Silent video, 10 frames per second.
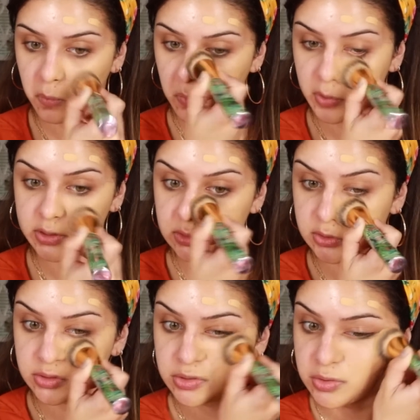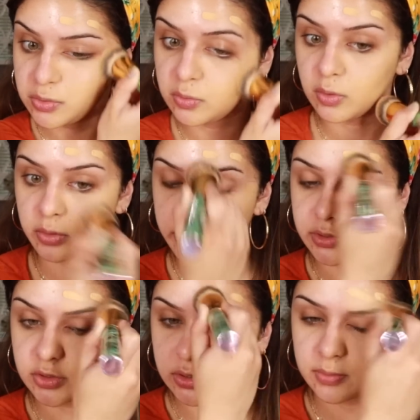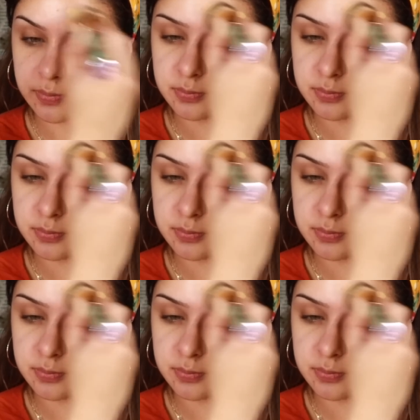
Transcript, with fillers: was just too orange.